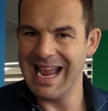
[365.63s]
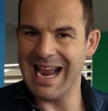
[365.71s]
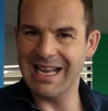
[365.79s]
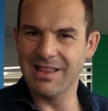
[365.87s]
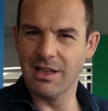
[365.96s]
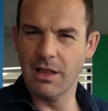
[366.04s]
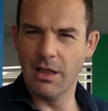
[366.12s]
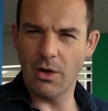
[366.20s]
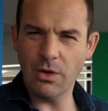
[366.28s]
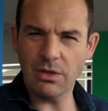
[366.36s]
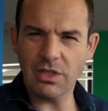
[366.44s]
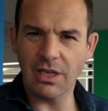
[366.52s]
In the
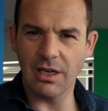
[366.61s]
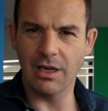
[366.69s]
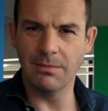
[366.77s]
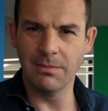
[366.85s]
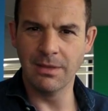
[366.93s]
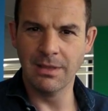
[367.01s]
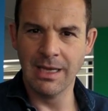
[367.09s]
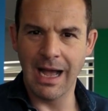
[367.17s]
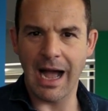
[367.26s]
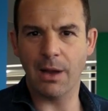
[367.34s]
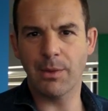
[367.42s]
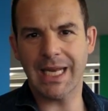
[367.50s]
long term,
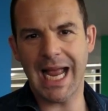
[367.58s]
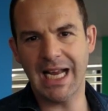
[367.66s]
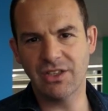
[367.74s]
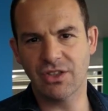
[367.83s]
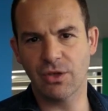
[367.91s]
I would hedge